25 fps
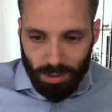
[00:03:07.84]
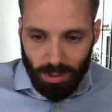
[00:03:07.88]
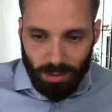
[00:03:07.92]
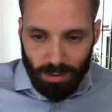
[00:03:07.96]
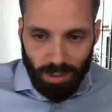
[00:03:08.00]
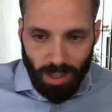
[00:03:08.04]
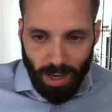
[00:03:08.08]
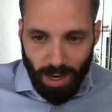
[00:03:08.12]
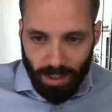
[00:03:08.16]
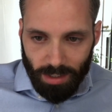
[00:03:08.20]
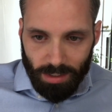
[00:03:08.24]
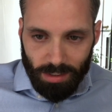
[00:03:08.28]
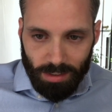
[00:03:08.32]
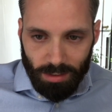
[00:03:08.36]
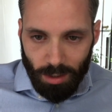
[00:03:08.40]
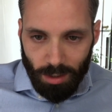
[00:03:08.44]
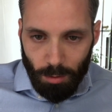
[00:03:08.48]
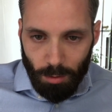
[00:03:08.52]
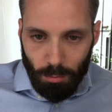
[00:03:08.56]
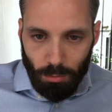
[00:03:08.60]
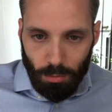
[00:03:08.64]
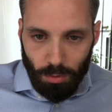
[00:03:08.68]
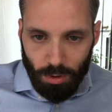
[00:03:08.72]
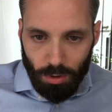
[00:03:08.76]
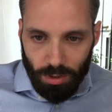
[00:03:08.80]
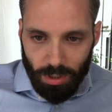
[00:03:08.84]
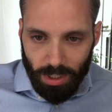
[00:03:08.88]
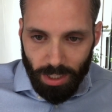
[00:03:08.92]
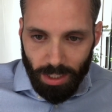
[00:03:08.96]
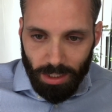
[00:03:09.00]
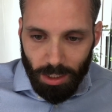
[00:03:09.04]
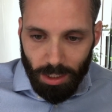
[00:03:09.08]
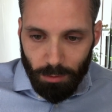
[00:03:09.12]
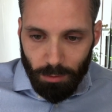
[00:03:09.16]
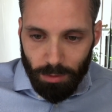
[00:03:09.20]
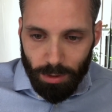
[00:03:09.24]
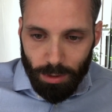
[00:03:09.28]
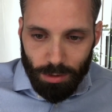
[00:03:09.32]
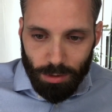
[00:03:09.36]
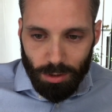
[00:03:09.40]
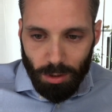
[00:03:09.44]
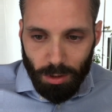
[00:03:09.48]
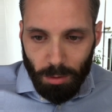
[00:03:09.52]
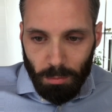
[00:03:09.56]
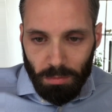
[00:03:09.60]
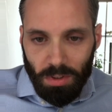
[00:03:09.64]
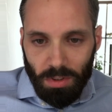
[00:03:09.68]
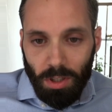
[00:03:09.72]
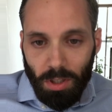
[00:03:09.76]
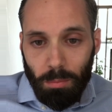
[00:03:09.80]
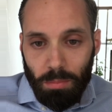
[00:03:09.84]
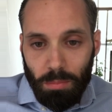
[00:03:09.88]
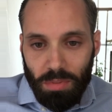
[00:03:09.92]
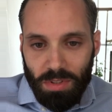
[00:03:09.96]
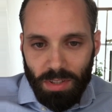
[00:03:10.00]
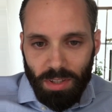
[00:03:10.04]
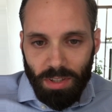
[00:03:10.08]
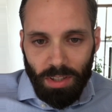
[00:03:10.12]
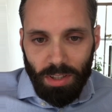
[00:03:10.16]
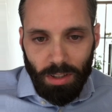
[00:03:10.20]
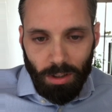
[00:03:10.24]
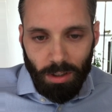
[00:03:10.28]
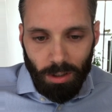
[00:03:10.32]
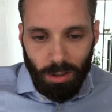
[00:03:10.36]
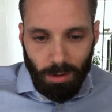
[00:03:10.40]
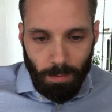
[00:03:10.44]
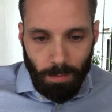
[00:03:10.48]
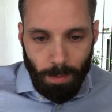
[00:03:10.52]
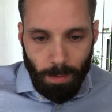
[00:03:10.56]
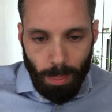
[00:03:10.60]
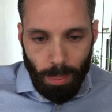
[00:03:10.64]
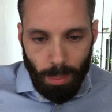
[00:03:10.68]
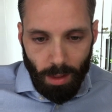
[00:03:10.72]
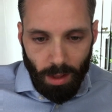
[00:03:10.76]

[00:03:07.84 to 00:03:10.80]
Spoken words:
tax number, they give you some tips here.